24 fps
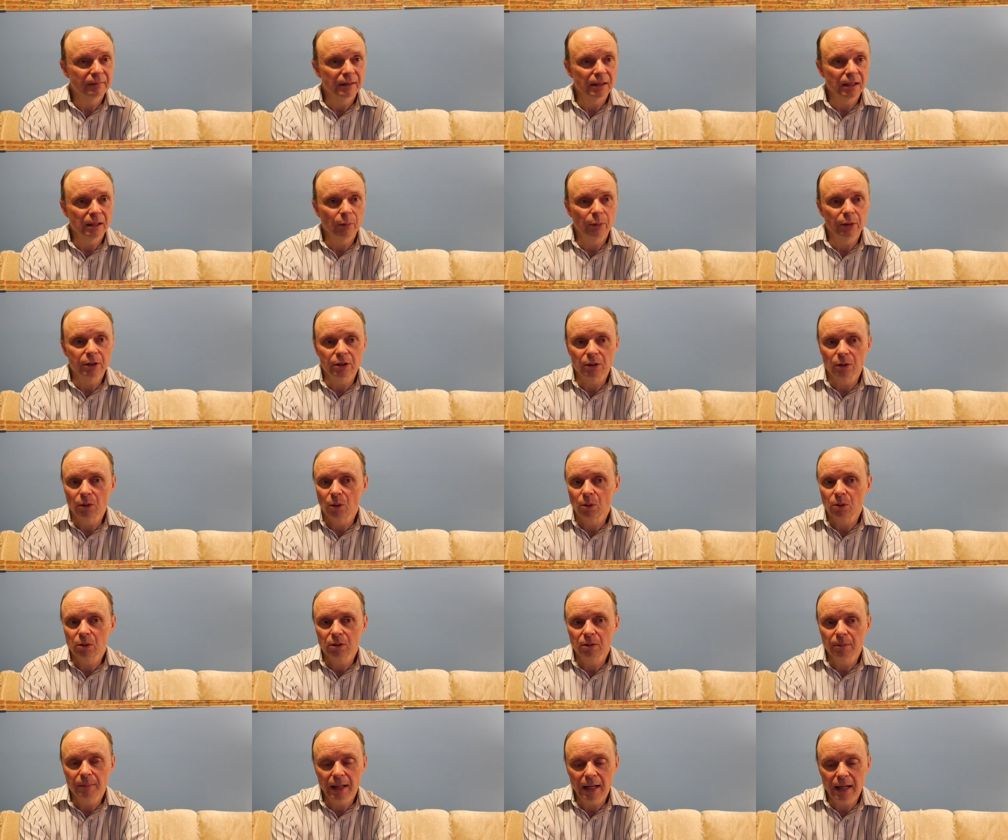it was an
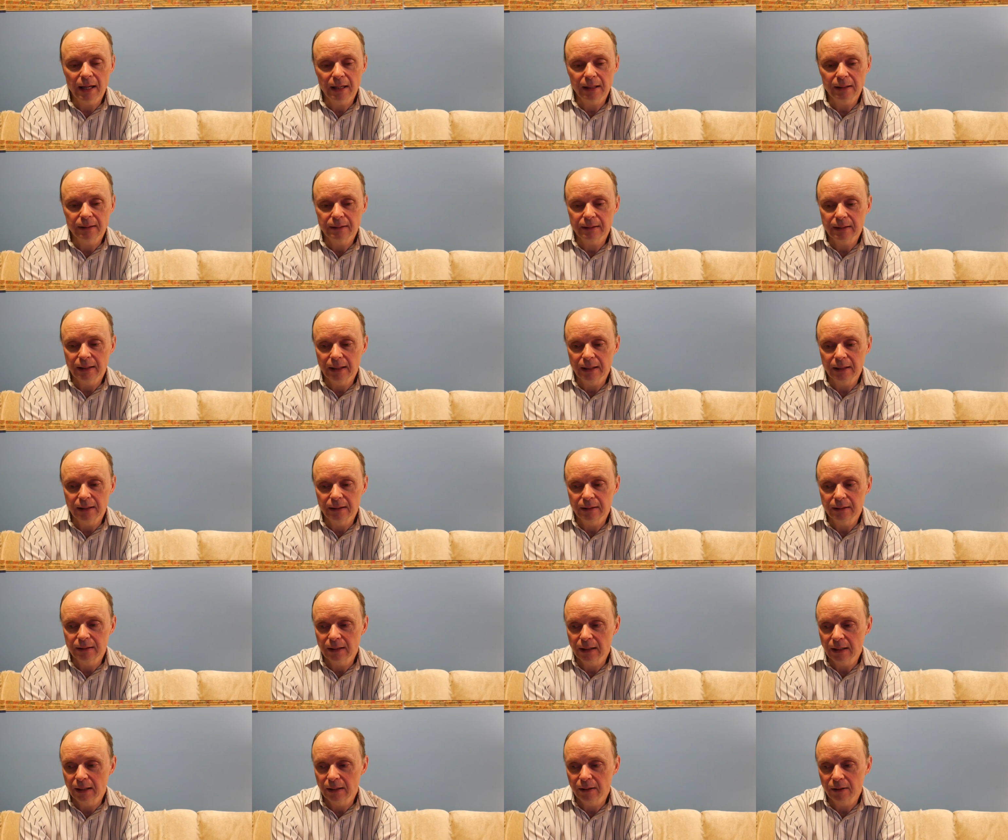older man in
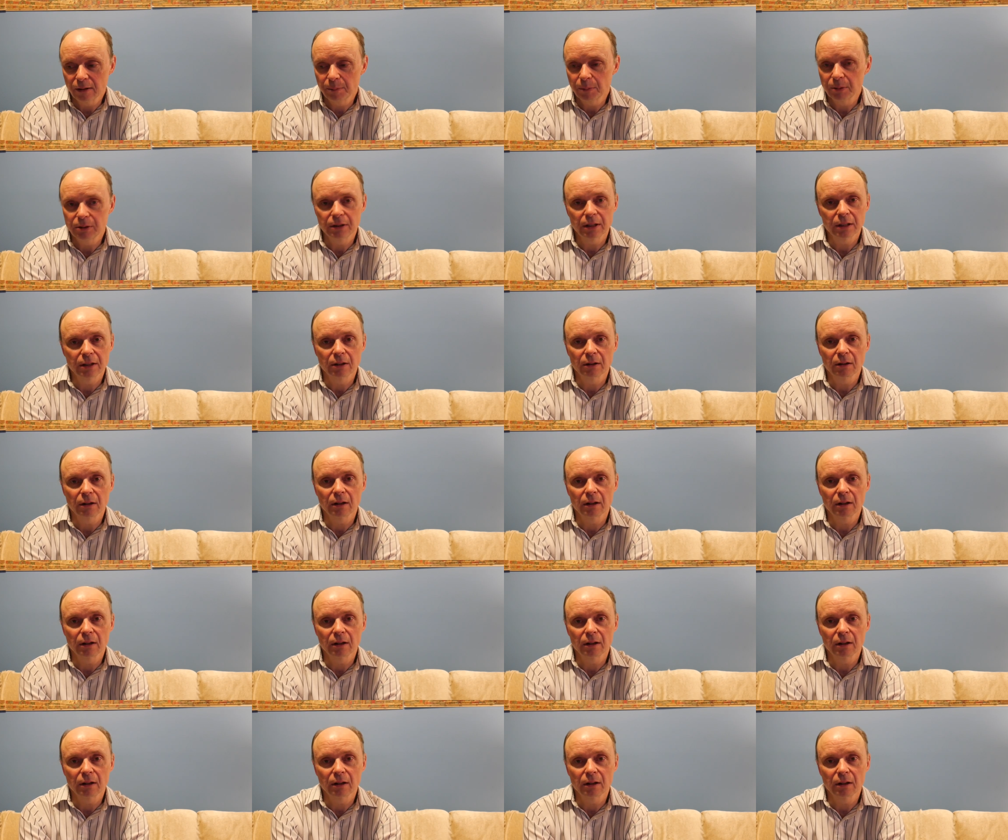the particular